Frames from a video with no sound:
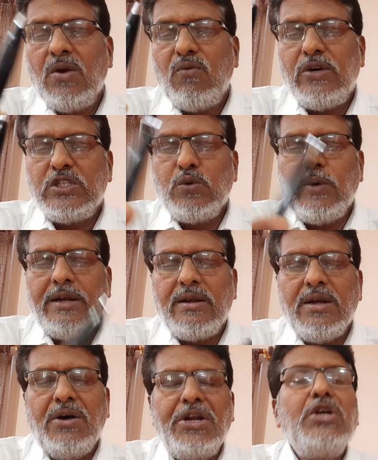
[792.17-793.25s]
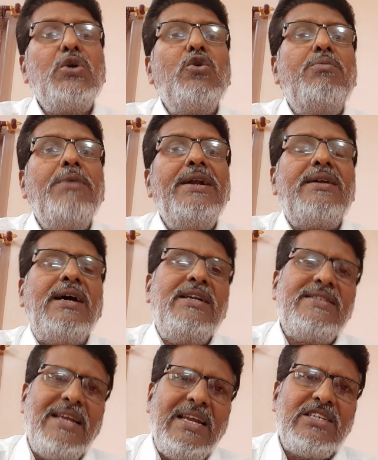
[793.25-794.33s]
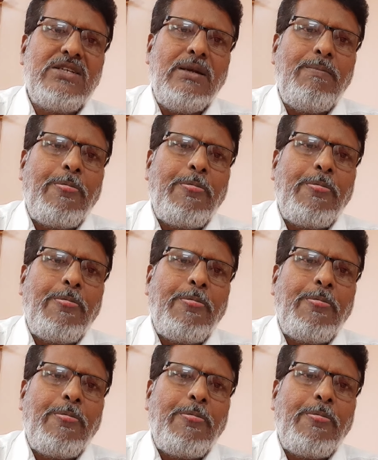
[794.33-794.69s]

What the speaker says: First one, recruitment and selection.